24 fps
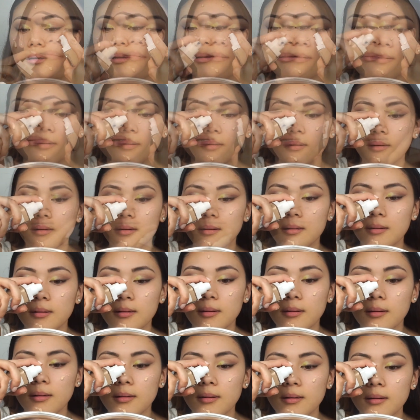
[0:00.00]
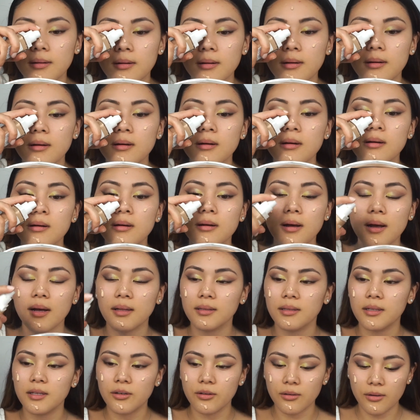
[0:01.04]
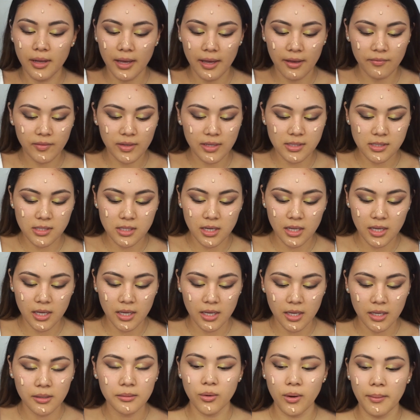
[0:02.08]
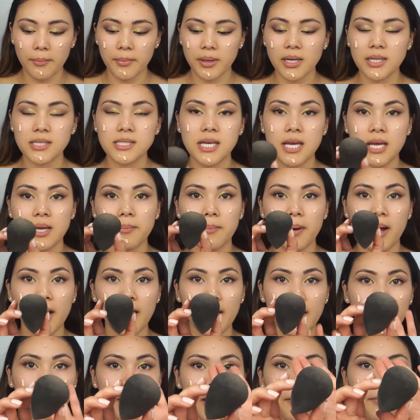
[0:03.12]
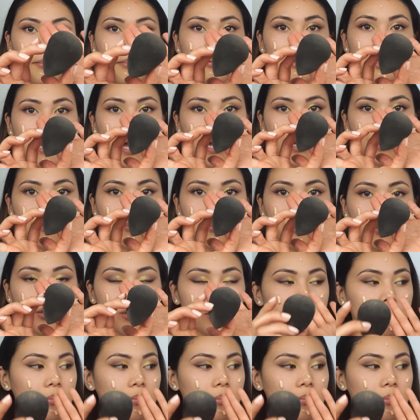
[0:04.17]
Okay. A little heavy today. I'm gonna take my black beauty